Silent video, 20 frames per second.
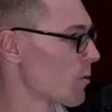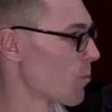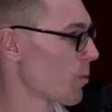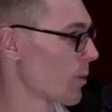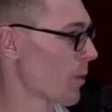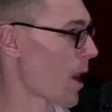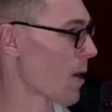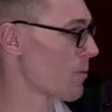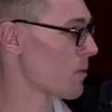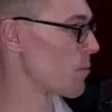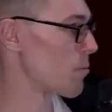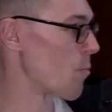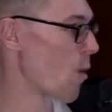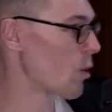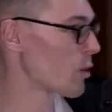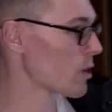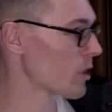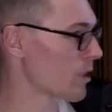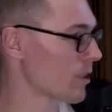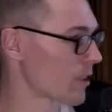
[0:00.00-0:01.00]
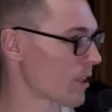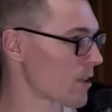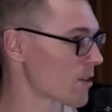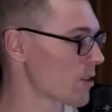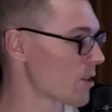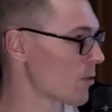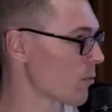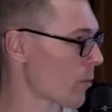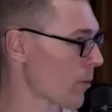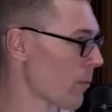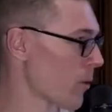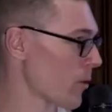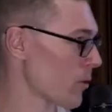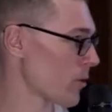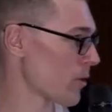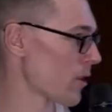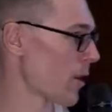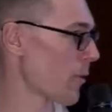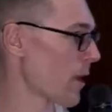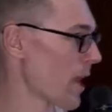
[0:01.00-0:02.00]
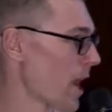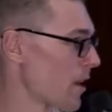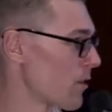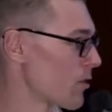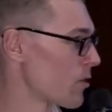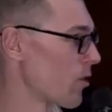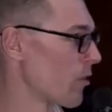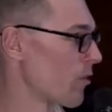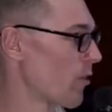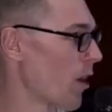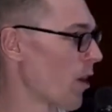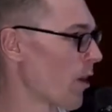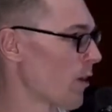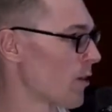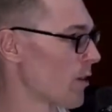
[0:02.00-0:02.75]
perhaps the most contentious proposal that we had so far.